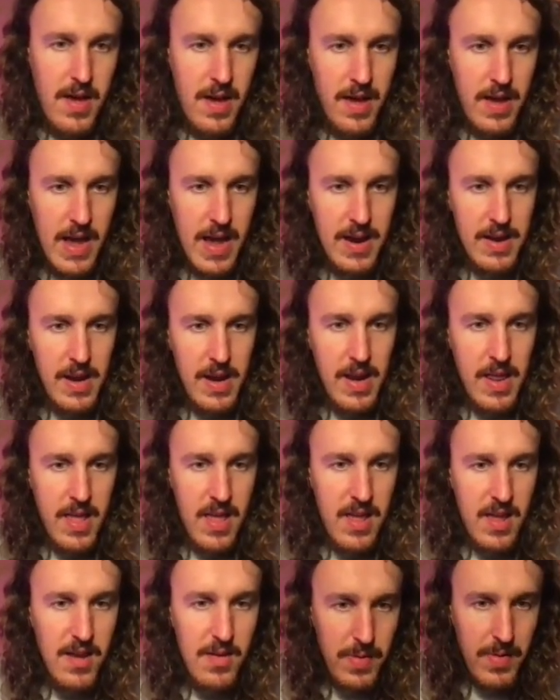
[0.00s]
And in
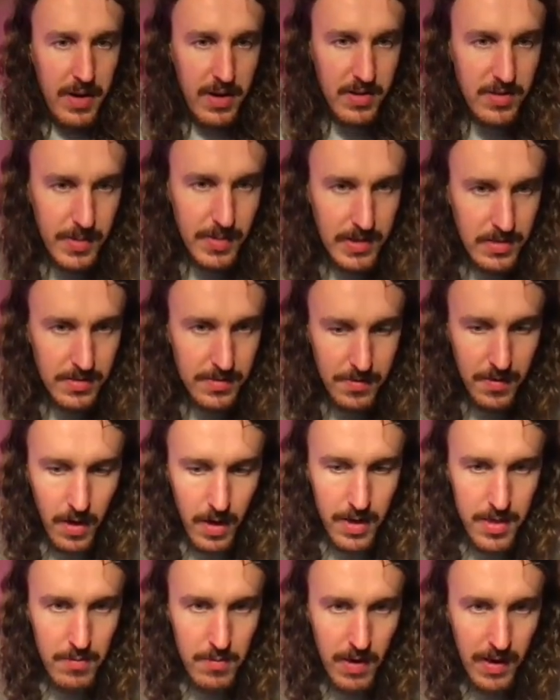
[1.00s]
here we're going to specify
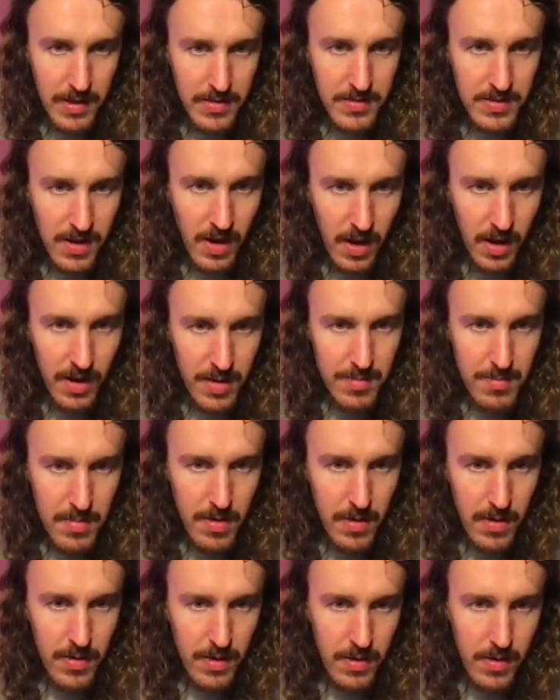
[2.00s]
the runtime
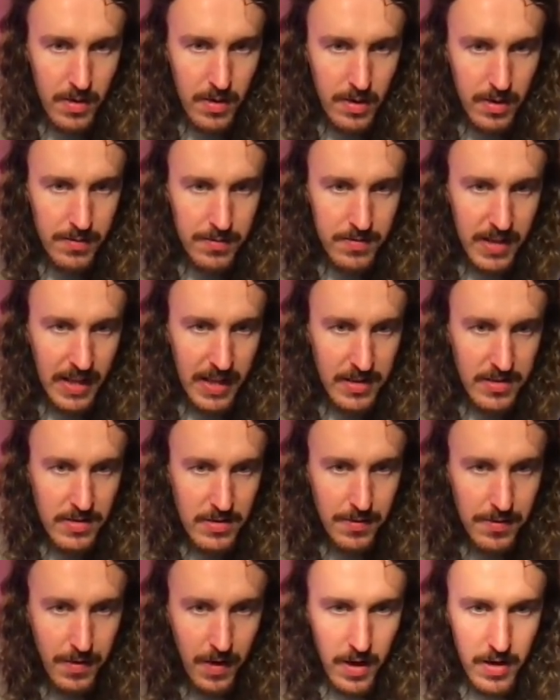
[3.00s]
of
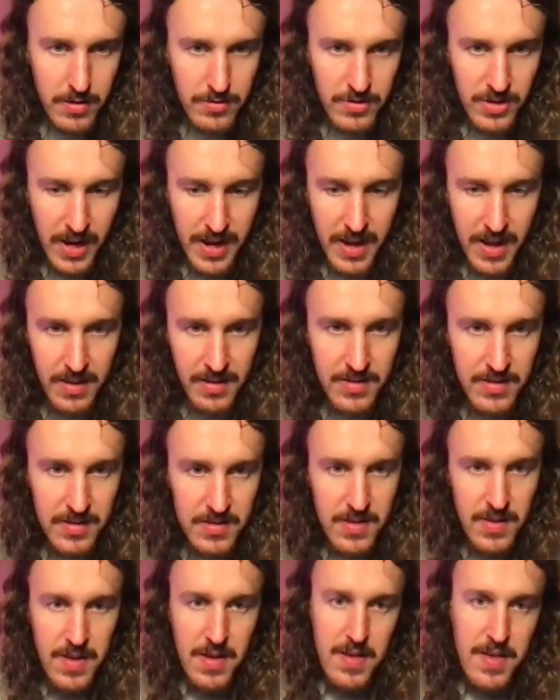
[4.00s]
TensorFlow.js.
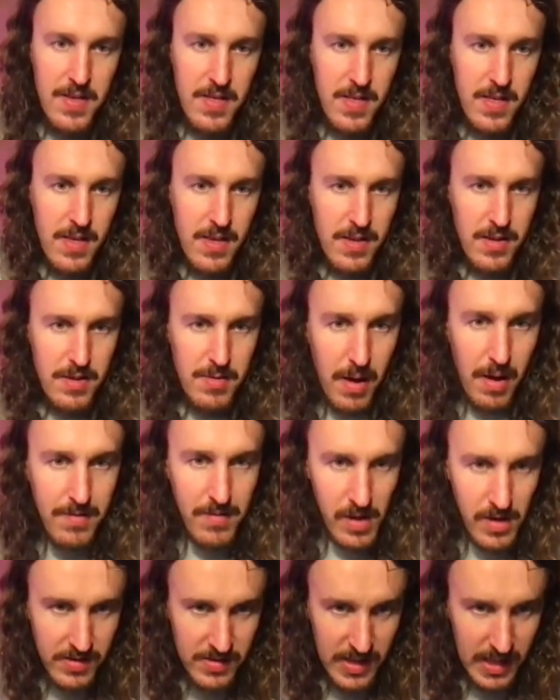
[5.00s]
You might have
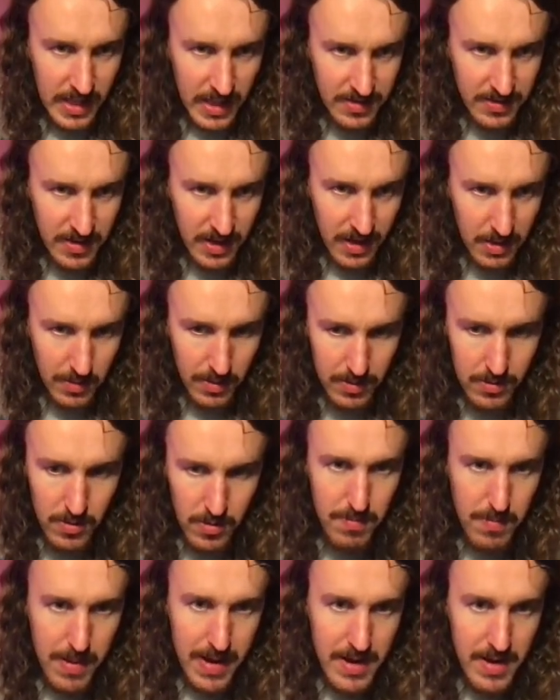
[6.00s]
noticed that there's another one called
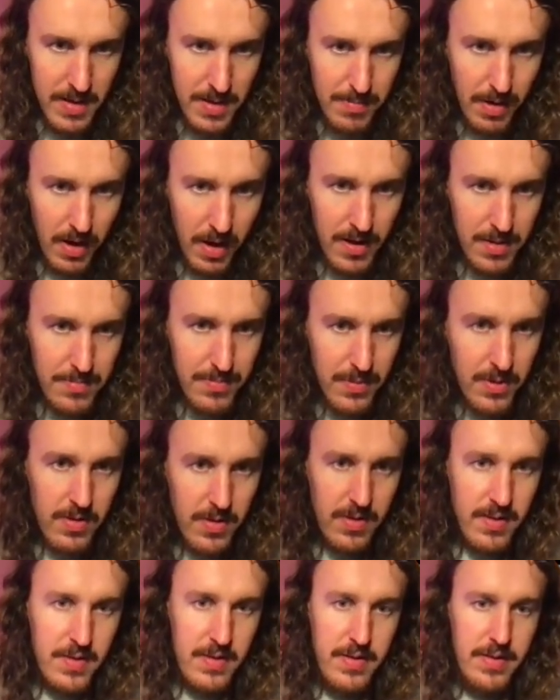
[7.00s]
MediaPipe.
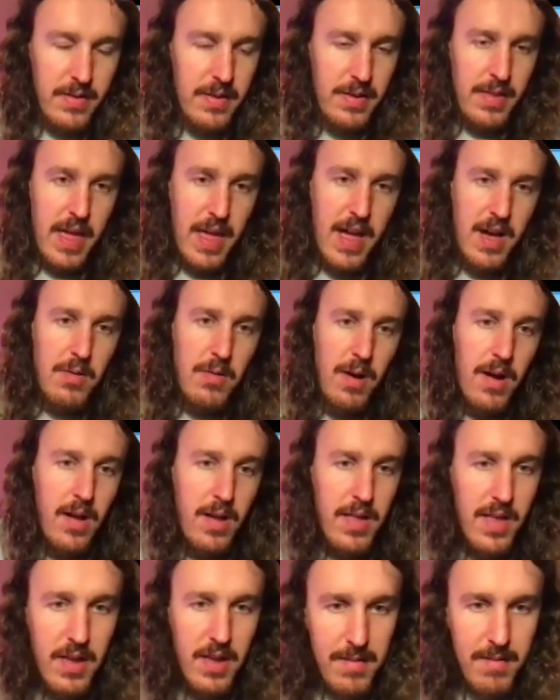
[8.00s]
Now,
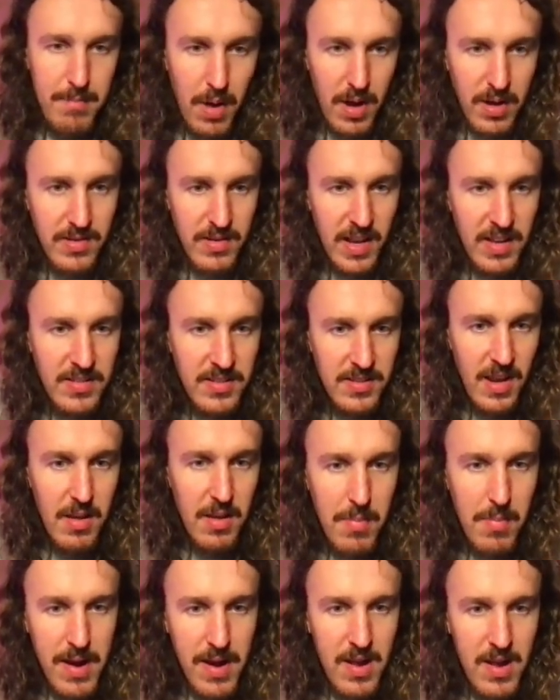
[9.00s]
in my testing,
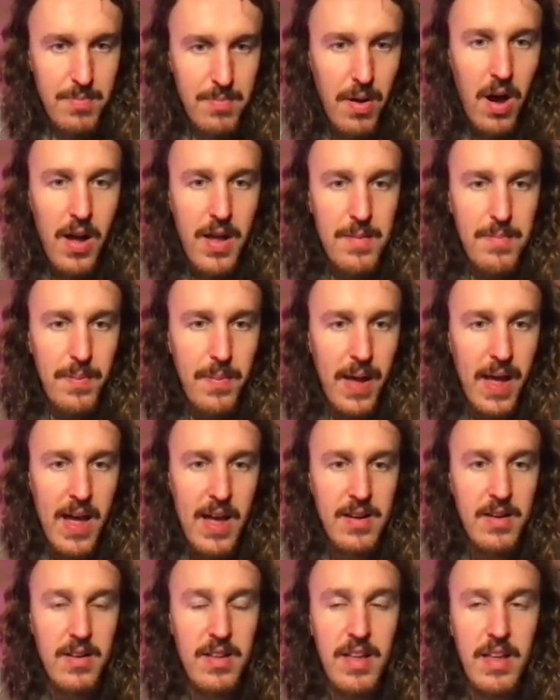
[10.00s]
MediaPipe
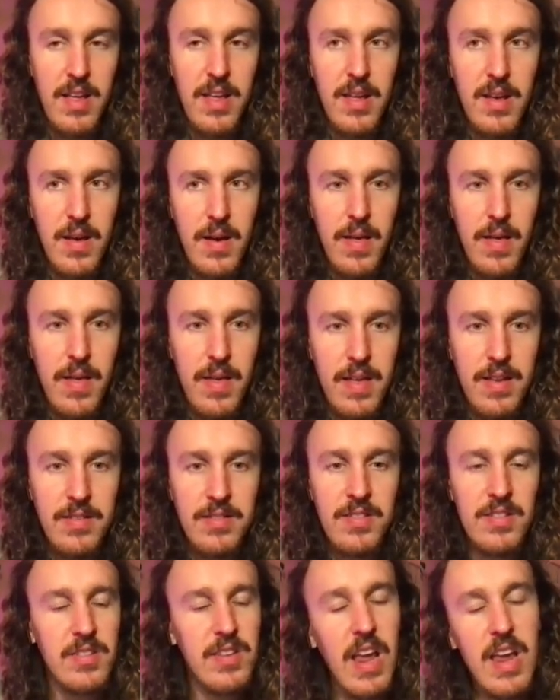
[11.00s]
had
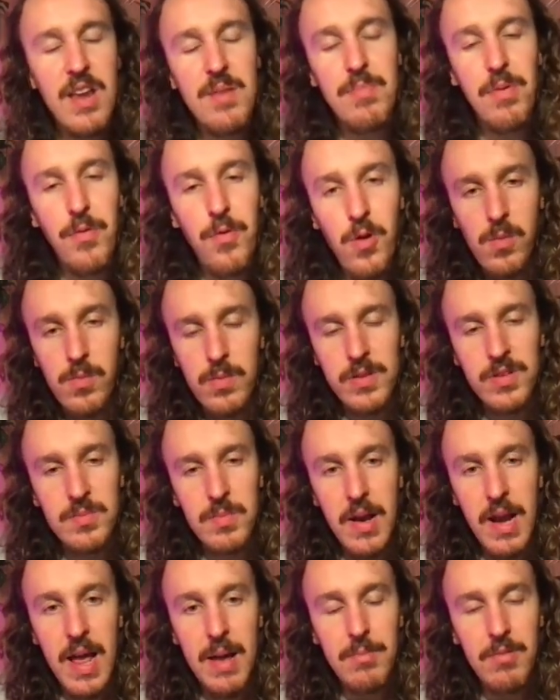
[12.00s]
insane performance on my
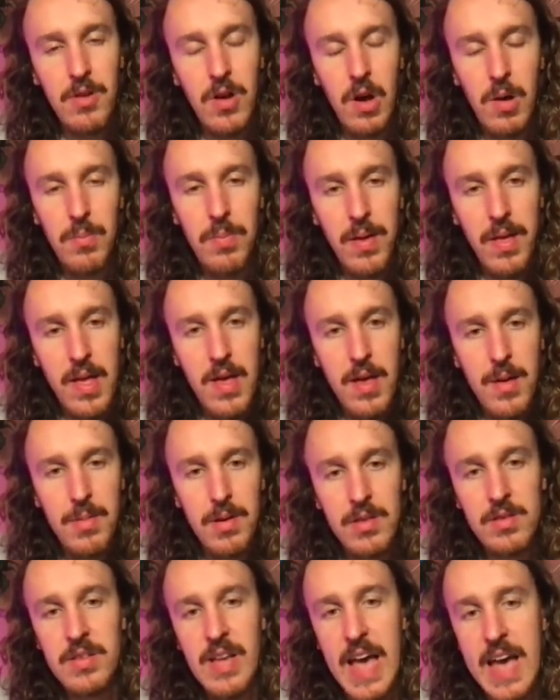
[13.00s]
laptop,
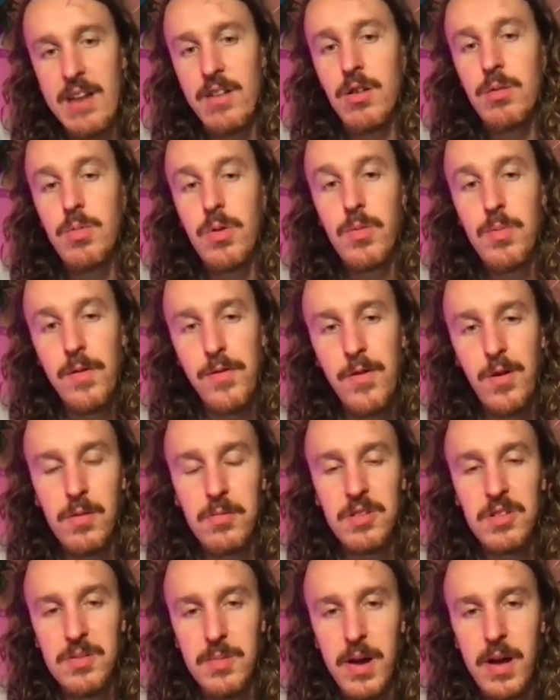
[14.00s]
but terrible
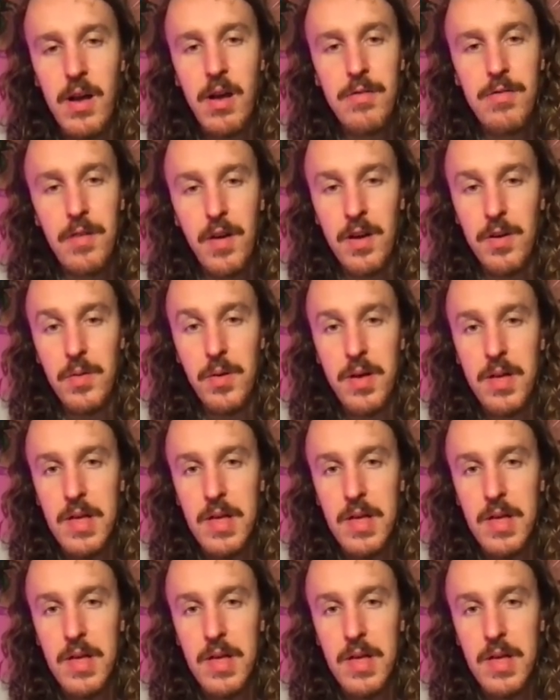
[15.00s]
performance on my iPhone,